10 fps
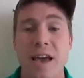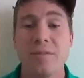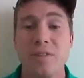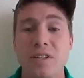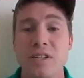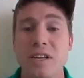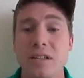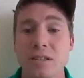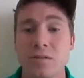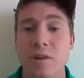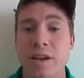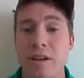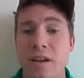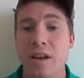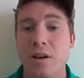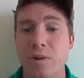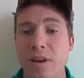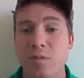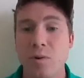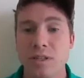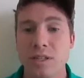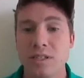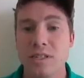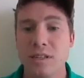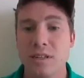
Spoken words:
have the disease, right? We have let's see,